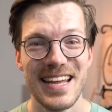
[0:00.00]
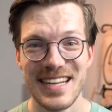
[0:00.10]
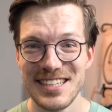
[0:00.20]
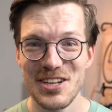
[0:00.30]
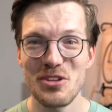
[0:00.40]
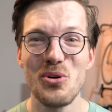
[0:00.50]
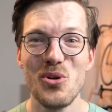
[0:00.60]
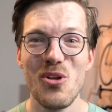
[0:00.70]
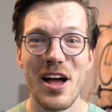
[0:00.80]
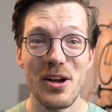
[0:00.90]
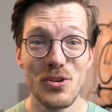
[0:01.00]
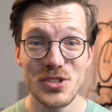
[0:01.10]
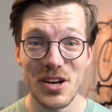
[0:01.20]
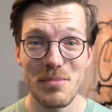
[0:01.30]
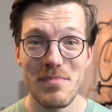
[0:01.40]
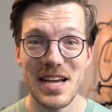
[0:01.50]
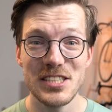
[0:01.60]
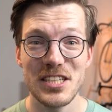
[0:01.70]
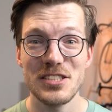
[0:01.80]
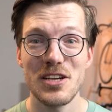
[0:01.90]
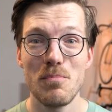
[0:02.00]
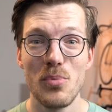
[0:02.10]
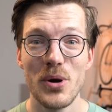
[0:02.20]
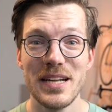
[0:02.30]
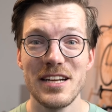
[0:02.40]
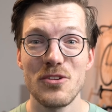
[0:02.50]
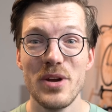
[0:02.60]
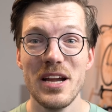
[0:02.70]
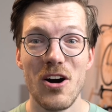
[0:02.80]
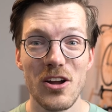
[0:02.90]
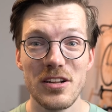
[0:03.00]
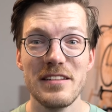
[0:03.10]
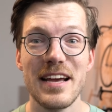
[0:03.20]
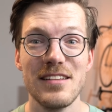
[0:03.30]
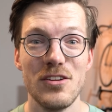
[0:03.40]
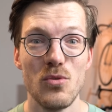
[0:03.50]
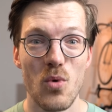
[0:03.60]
And that's not all, I also got a message at some point that a ring auto-detected a